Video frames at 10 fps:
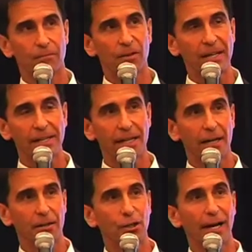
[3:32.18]
the
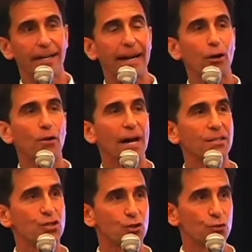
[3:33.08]
United
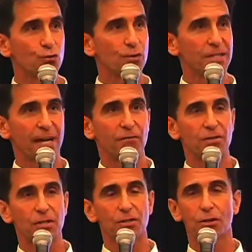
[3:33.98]
Airlines sued San
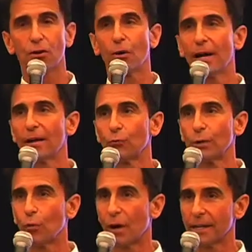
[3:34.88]
Francisco, and
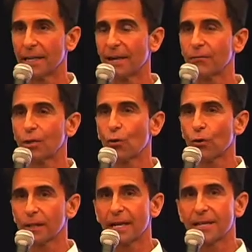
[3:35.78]
we won in every
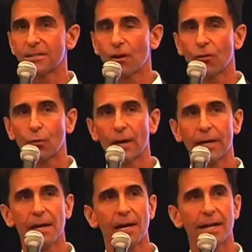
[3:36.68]
court case all the
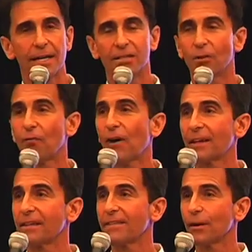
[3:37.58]
way until
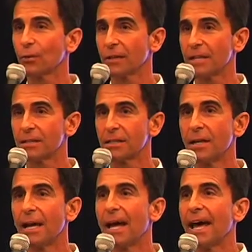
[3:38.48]
finally they relented,
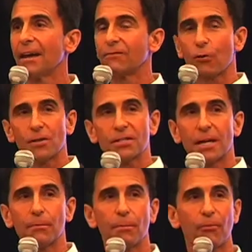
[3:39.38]
and of course
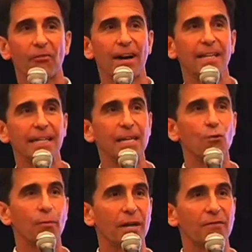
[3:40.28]
then provided
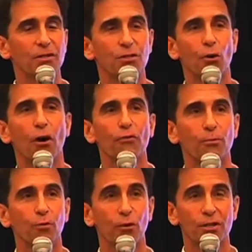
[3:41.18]
equal benefits to all their
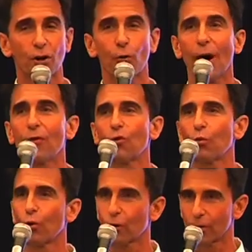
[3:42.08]
employees around the
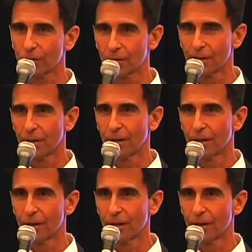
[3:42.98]
world.